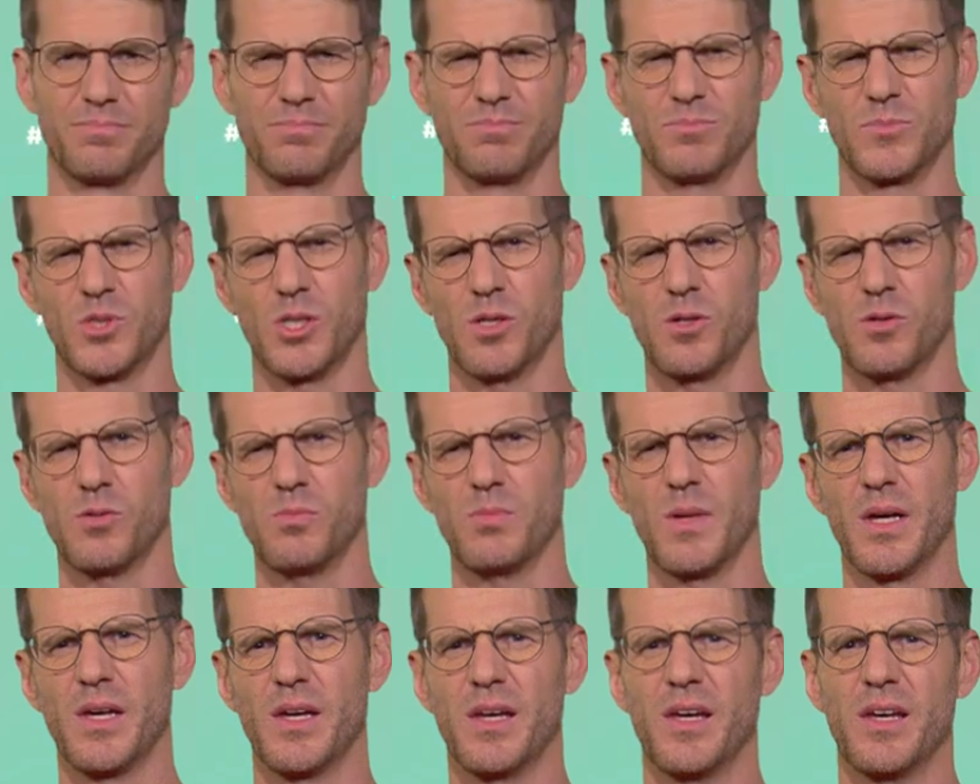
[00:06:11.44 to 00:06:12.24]
So
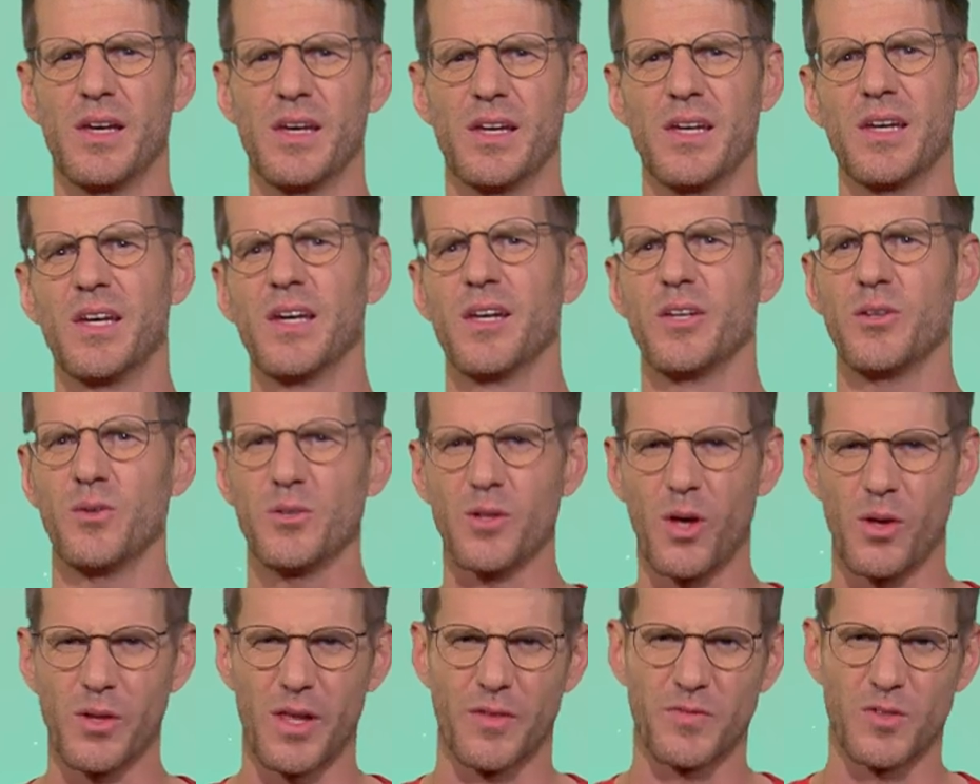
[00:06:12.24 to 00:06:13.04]
you
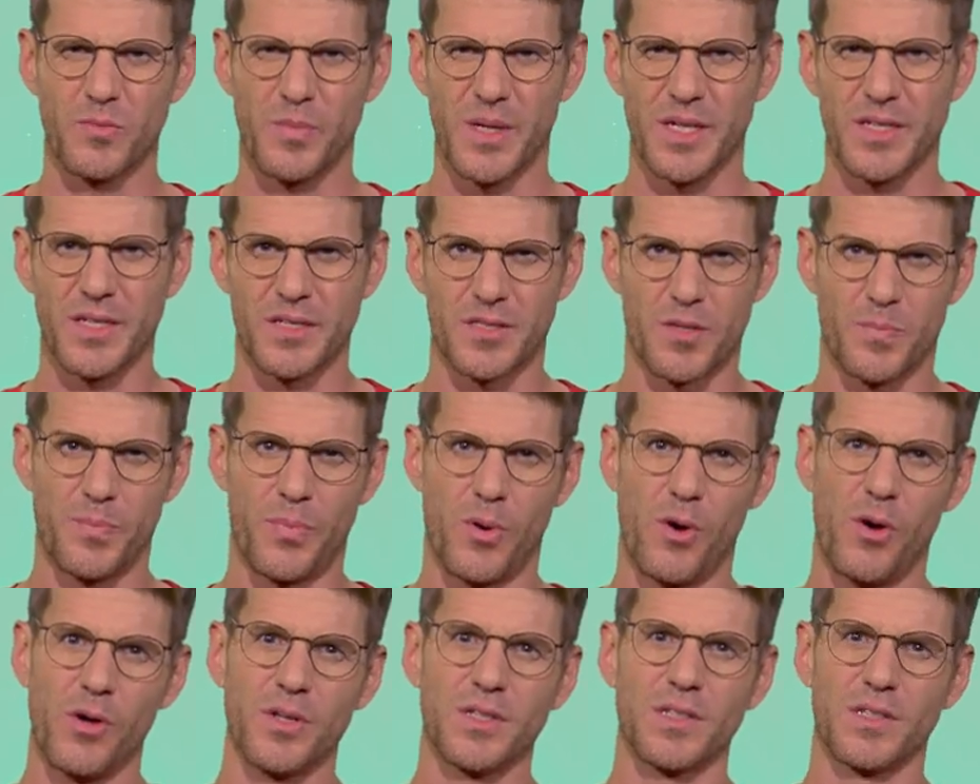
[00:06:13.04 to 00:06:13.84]
don't have to be
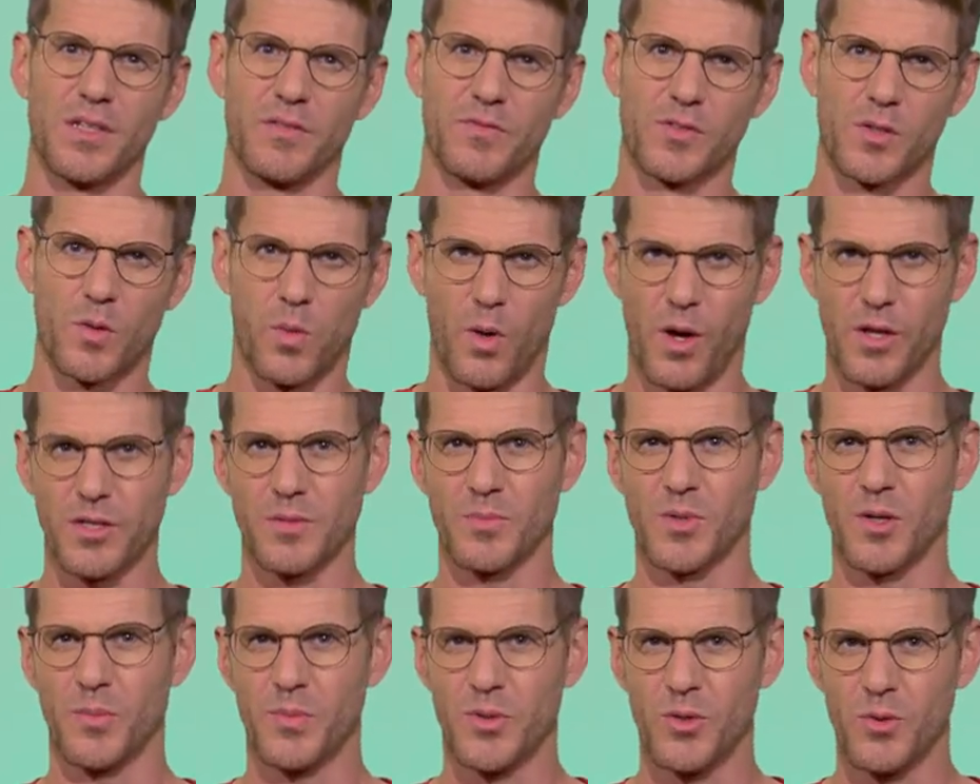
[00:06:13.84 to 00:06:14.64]
disappointed if
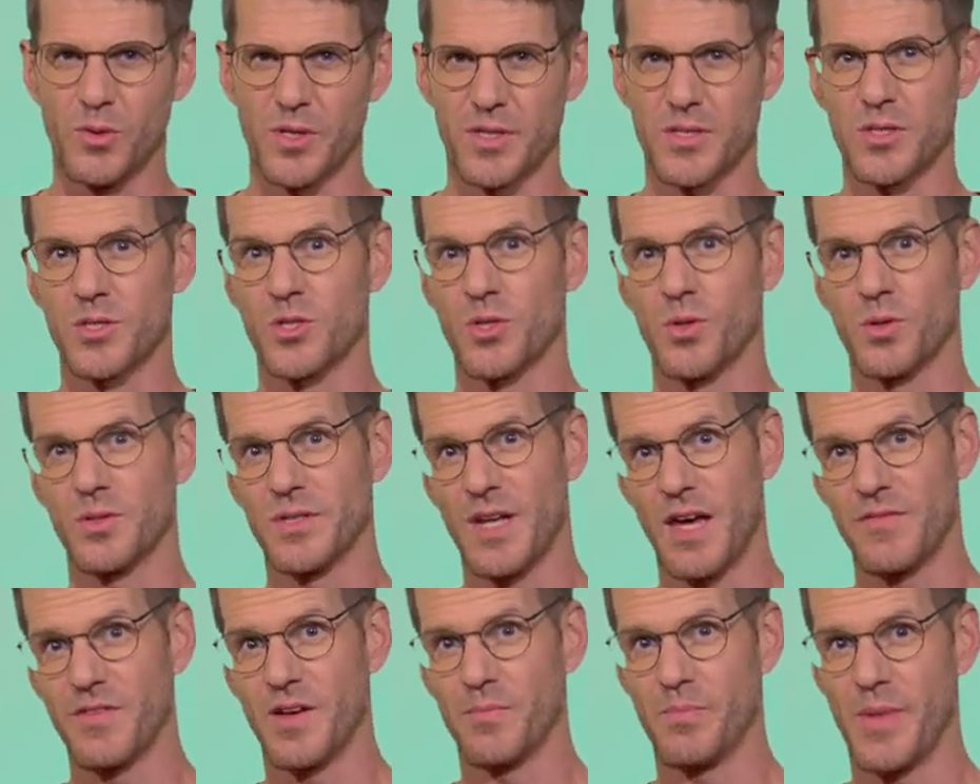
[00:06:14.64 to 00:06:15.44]
quantum computers should
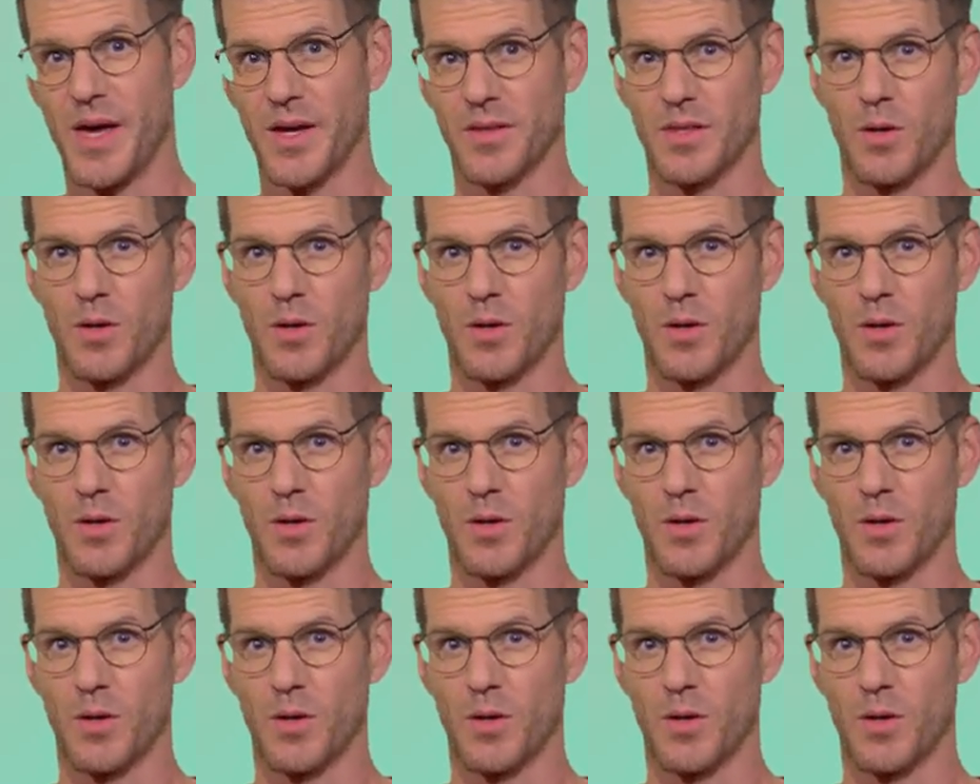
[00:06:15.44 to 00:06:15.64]
never make